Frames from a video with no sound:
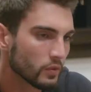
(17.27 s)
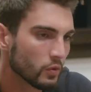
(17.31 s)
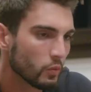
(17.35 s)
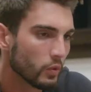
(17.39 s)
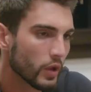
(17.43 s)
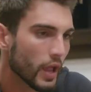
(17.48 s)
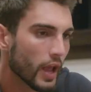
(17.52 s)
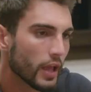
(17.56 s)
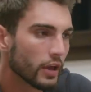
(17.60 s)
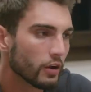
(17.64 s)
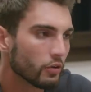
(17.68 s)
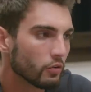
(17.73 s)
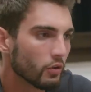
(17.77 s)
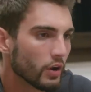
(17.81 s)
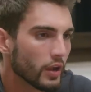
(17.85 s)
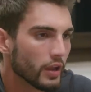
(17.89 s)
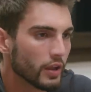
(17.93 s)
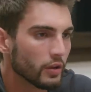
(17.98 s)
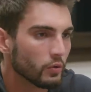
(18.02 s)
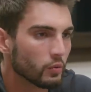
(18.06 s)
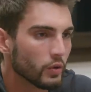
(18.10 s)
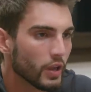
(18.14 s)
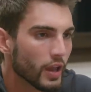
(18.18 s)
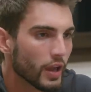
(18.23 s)
We had it
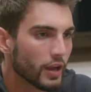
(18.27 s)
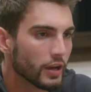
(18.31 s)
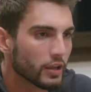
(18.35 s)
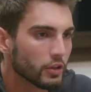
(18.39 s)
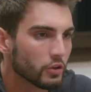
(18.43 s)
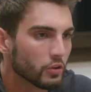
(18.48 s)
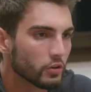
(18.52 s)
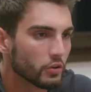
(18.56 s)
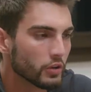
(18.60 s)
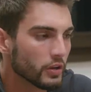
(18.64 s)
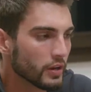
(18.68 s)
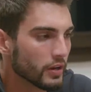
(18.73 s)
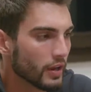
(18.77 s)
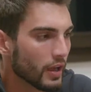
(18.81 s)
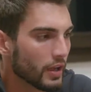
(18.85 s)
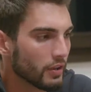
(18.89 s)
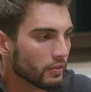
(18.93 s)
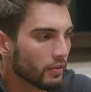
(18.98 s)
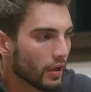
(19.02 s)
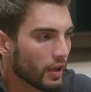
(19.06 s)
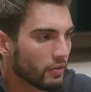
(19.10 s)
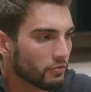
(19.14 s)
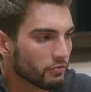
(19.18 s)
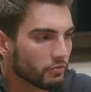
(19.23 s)
right, we had it good, and I,
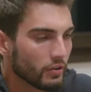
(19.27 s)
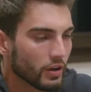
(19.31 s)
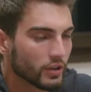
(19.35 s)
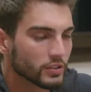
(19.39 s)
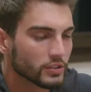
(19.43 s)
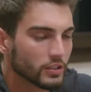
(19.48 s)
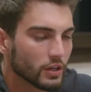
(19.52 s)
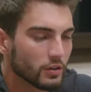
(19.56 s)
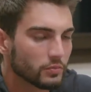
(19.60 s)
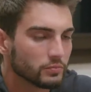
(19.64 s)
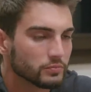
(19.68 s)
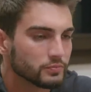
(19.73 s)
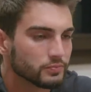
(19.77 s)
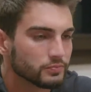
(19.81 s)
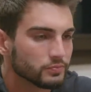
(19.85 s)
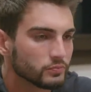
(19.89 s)
I f***ed up.